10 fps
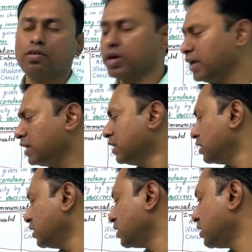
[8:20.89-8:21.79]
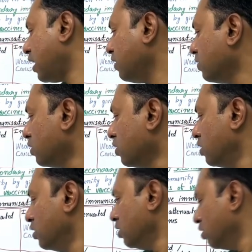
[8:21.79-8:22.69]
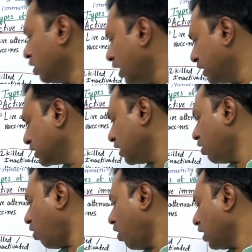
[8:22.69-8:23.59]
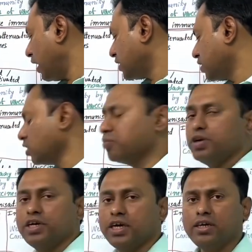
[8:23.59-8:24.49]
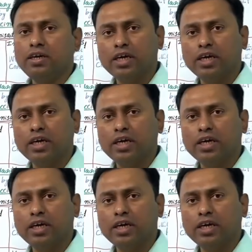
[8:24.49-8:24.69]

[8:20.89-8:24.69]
Okay, this is the it is a long lasting immunity.